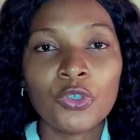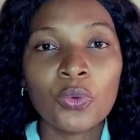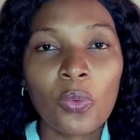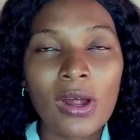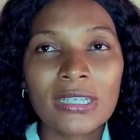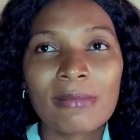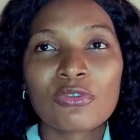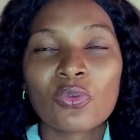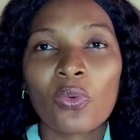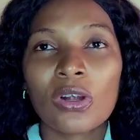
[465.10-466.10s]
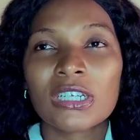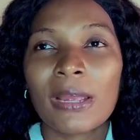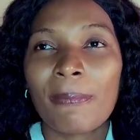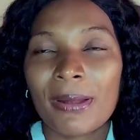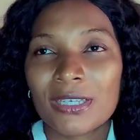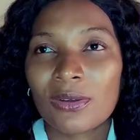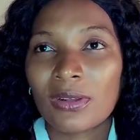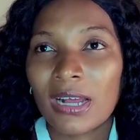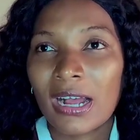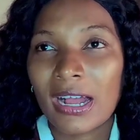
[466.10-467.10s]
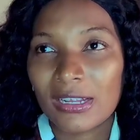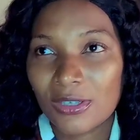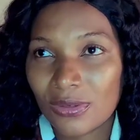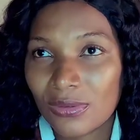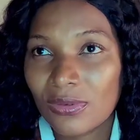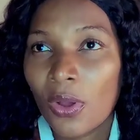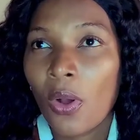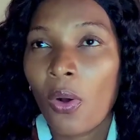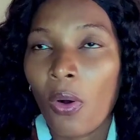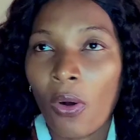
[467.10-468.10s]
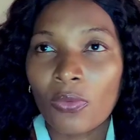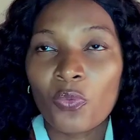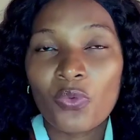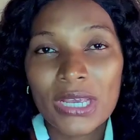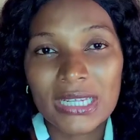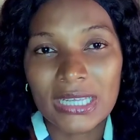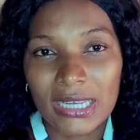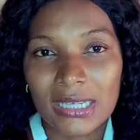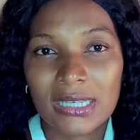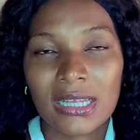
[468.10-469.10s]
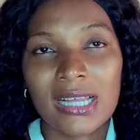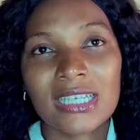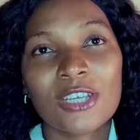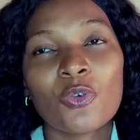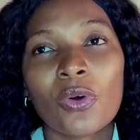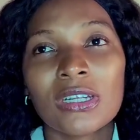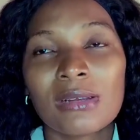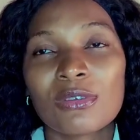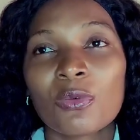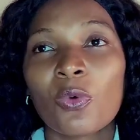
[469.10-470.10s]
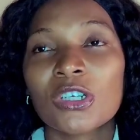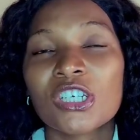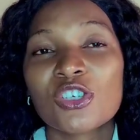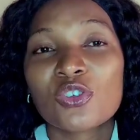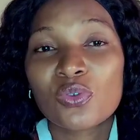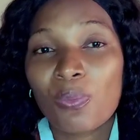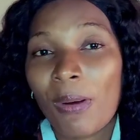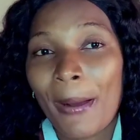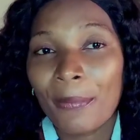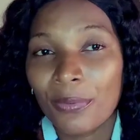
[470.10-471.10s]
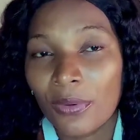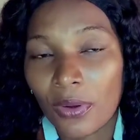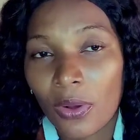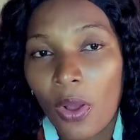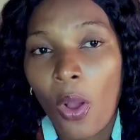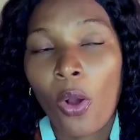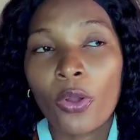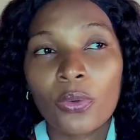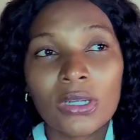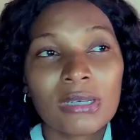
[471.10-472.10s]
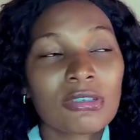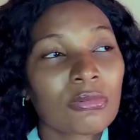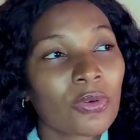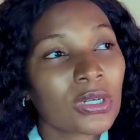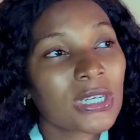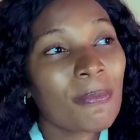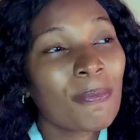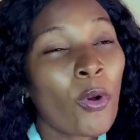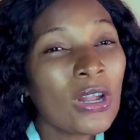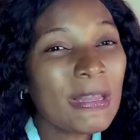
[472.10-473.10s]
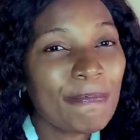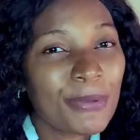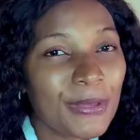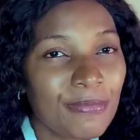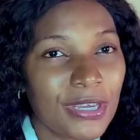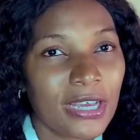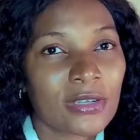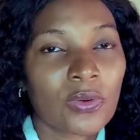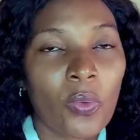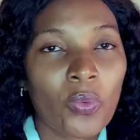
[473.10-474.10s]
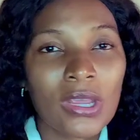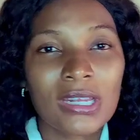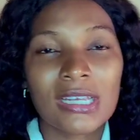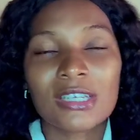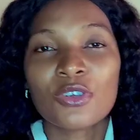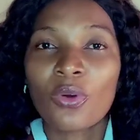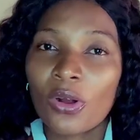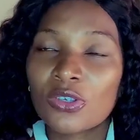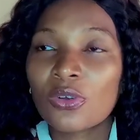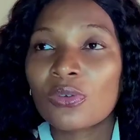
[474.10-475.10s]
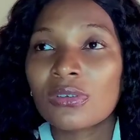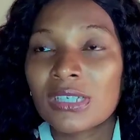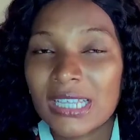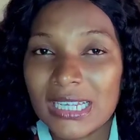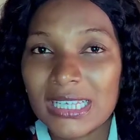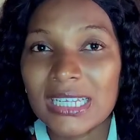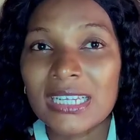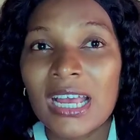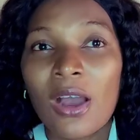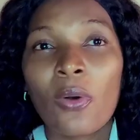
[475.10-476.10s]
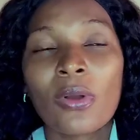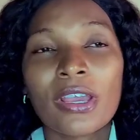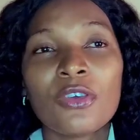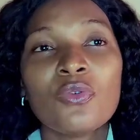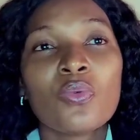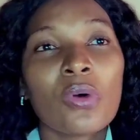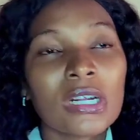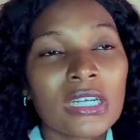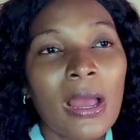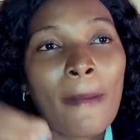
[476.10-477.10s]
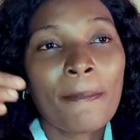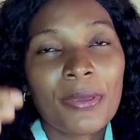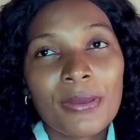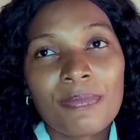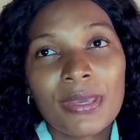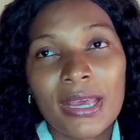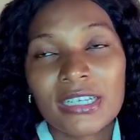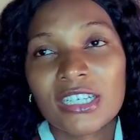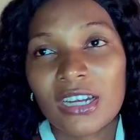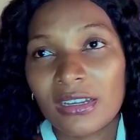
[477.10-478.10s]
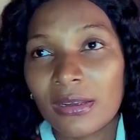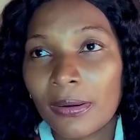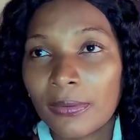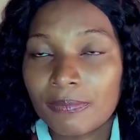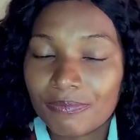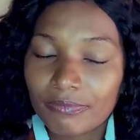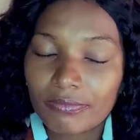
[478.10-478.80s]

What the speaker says: you want them to watch a particular cartoon on weekdays, let's say you want them to be watching Superbook, or you want them to be watching only PBS on weekdays, you also stated, okay, you watch PBS channel